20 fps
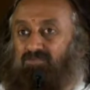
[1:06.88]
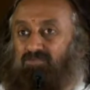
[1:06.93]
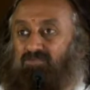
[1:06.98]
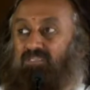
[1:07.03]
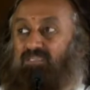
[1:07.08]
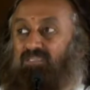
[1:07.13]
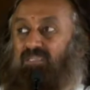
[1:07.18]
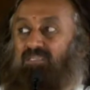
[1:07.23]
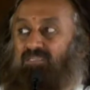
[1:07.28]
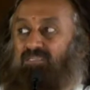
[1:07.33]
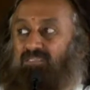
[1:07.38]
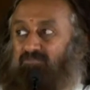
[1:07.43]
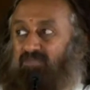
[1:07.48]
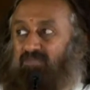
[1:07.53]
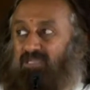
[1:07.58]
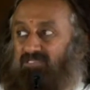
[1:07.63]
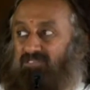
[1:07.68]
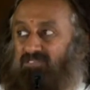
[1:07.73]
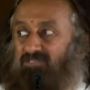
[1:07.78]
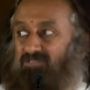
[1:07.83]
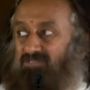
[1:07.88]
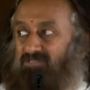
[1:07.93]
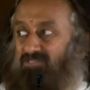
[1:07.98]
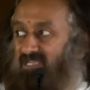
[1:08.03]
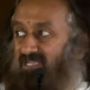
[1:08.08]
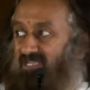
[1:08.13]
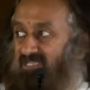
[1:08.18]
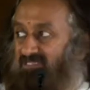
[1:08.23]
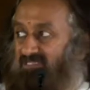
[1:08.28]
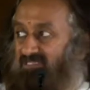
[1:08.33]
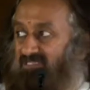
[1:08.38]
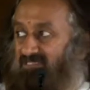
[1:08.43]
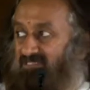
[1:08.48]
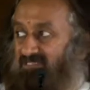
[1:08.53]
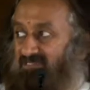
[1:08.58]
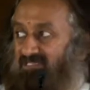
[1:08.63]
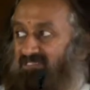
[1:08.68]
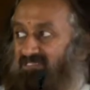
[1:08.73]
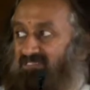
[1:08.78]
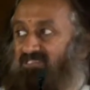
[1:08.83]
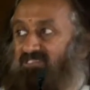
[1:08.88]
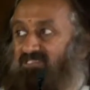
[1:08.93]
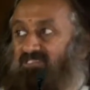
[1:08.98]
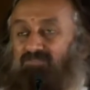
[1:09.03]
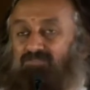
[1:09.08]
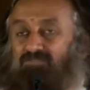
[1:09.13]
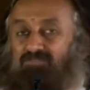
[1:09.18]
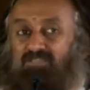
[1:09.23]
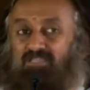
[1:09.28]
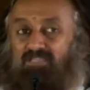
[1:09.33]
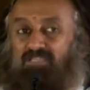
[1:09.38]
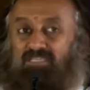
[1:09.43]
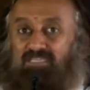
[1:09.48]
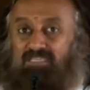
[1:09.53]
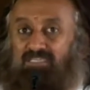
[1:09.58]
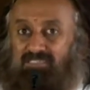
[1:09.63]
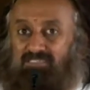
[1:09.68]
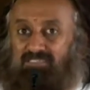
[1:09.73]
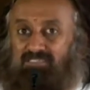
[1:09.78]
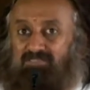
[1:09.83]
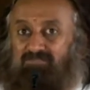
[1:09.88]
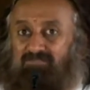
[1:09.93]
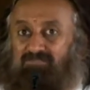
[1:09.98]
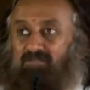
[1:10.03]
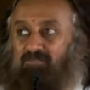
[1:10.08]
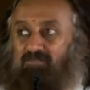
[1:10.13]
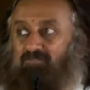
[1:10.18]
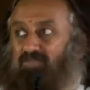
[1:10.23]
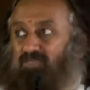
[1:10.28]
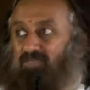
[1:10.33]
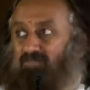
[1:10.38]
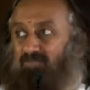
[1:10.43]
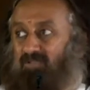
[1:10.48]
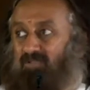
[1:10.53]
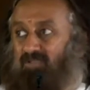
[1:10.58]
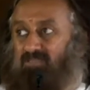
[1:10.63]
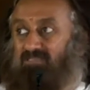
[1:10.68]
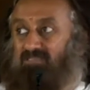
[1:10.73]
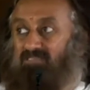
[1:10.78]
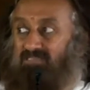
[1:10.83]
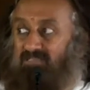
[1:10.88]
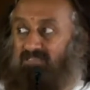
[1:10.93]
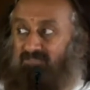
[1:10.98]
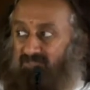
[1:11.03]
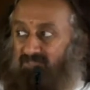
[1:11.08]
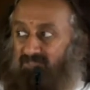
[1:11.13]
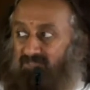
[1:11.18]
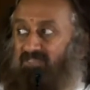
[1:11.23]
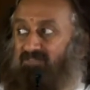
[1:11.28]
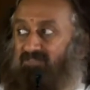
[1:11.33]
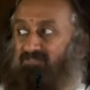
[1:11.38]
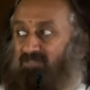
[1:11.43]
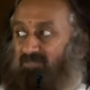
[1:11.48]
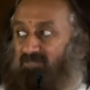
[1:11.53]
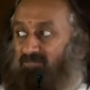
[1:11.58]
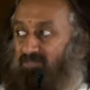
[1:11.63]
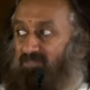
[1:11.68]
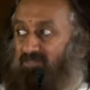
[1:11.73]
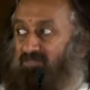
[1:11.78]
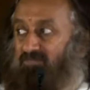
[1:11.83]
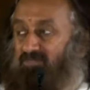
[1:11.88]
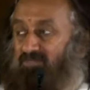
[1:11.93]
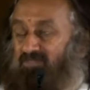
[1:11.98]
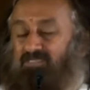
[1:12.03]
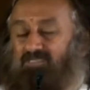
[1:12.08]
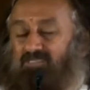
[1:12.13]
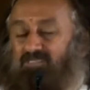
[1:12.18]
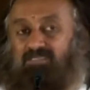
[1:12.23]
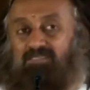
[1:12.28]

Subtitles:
create a better society, sensitive to the needs of the people and suffering of the people,